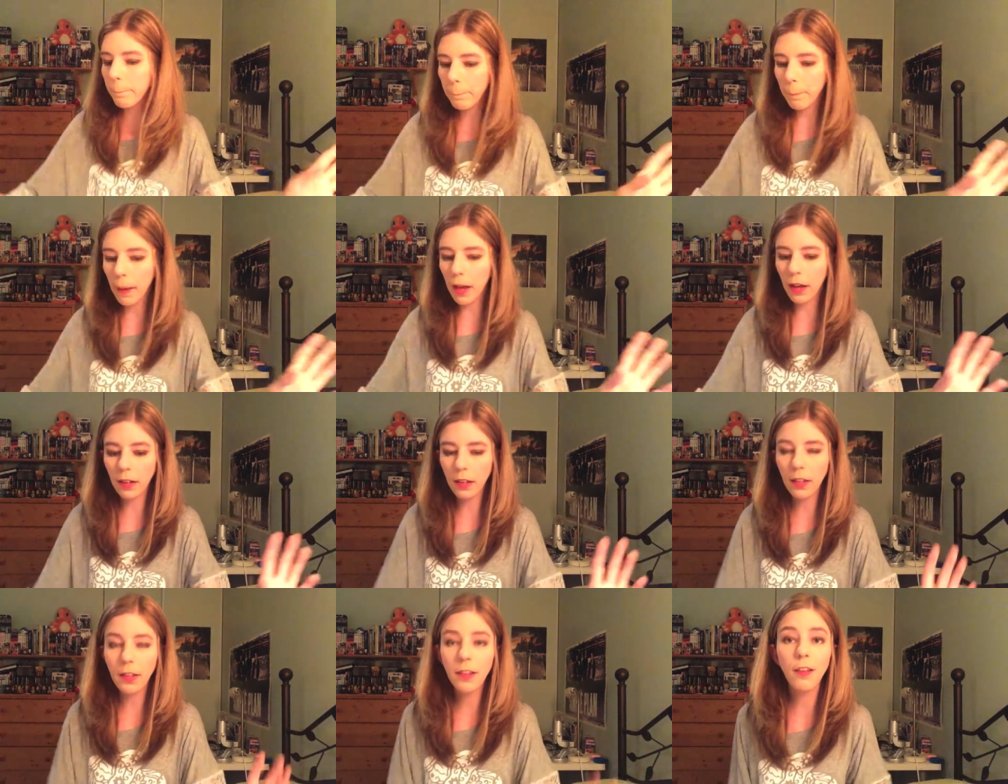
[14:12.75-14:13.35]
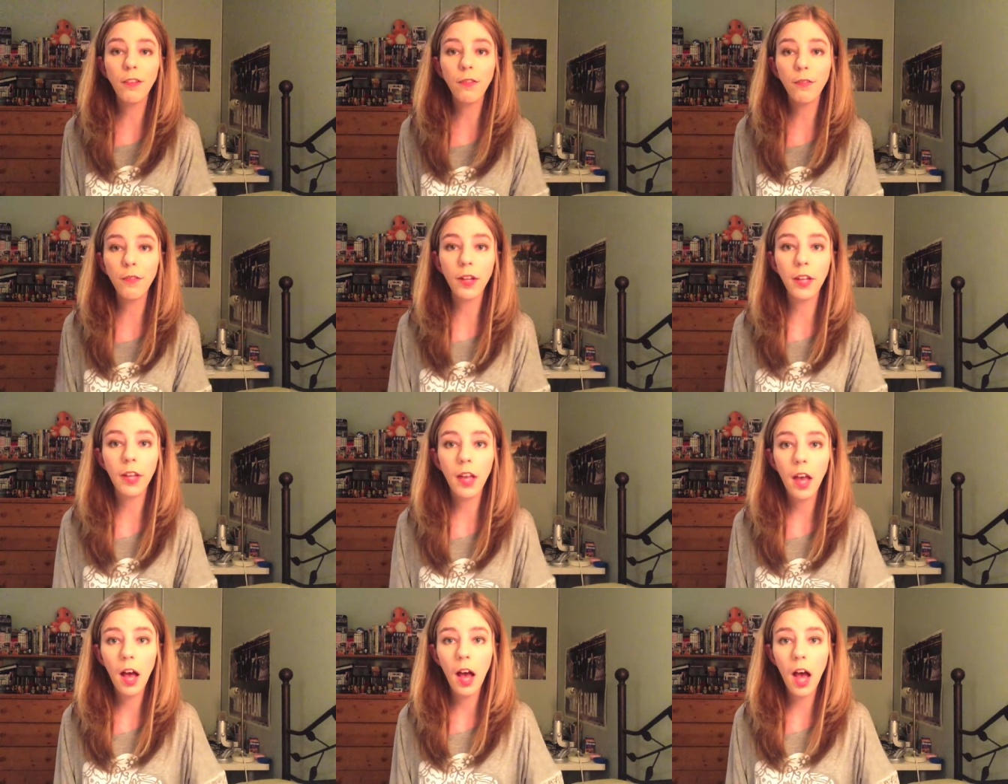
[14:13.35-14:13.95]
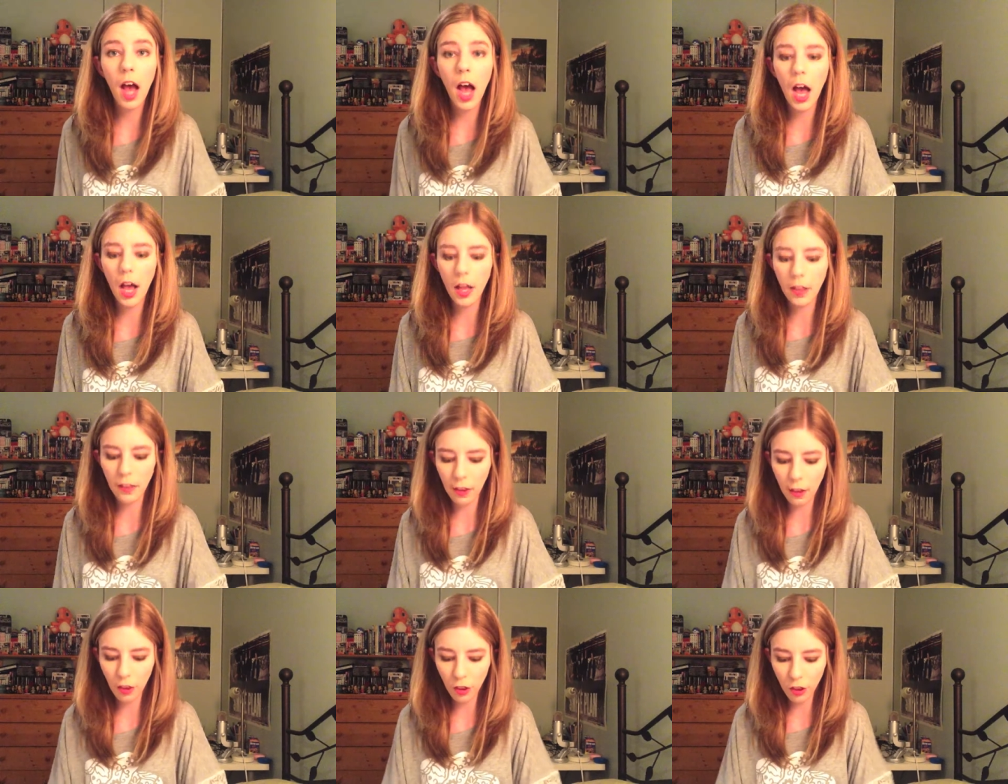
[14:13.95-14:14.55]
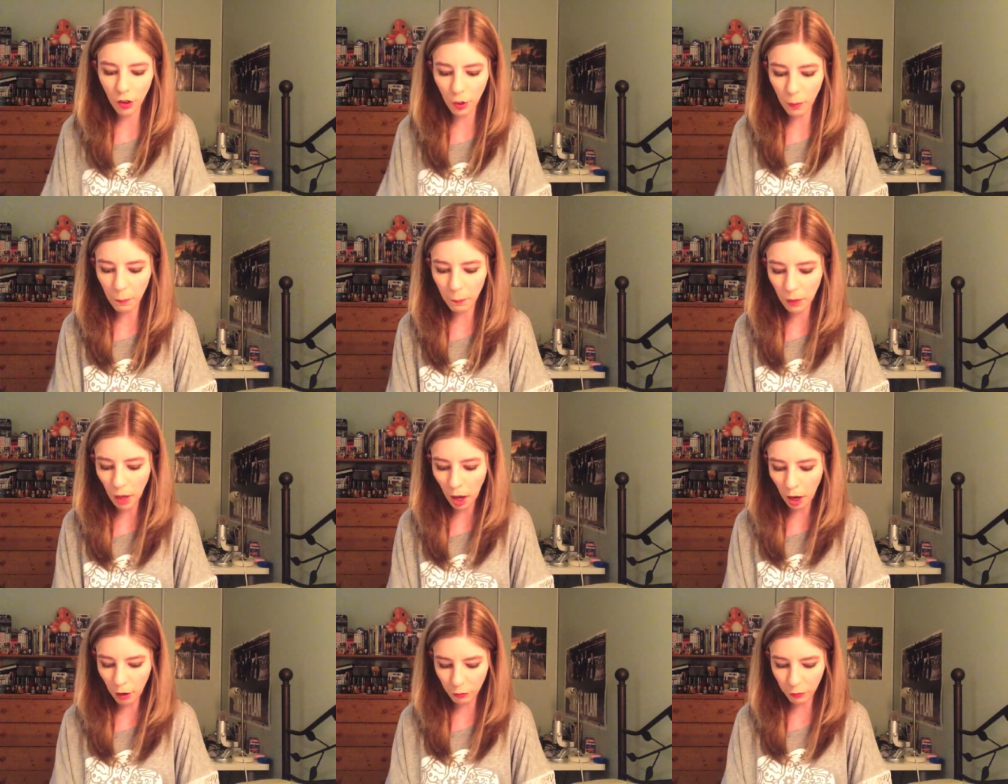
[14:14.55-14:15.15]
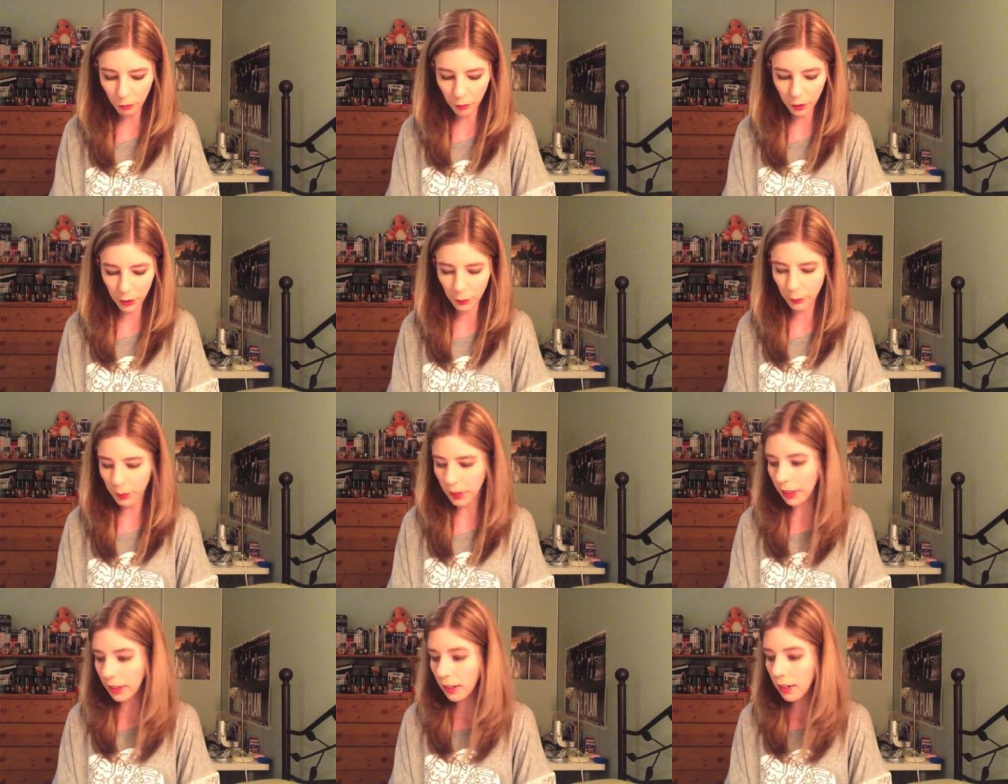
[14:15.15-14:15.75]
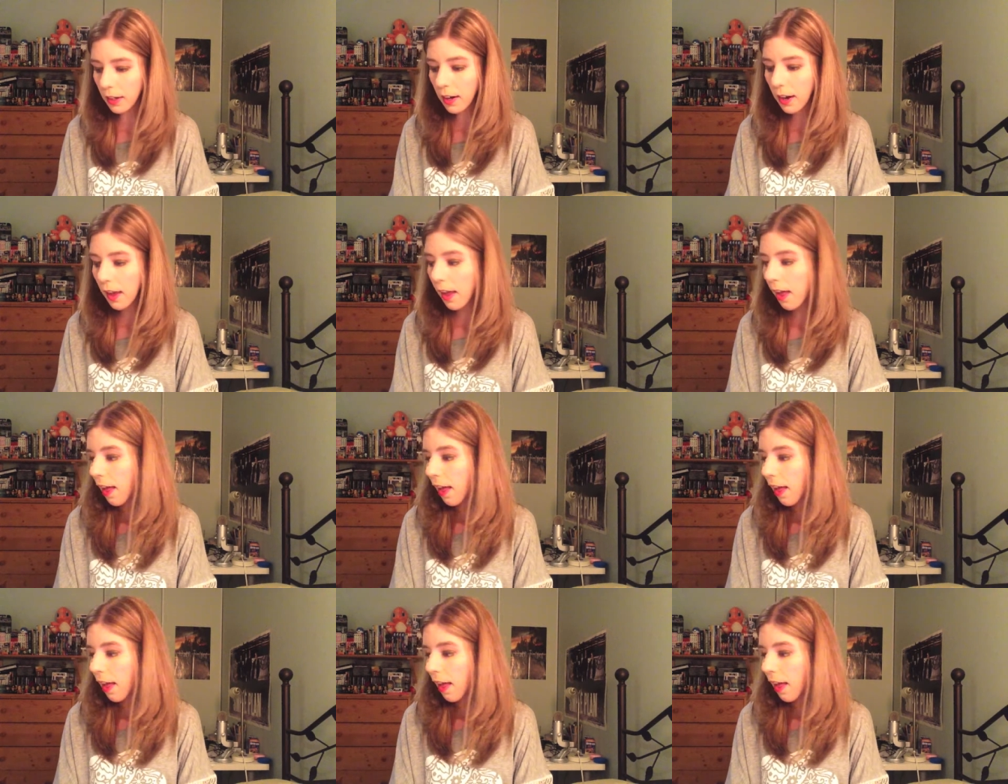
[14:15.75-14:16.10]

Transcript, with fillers: boxing this video on uh, this Nerd Block for you here.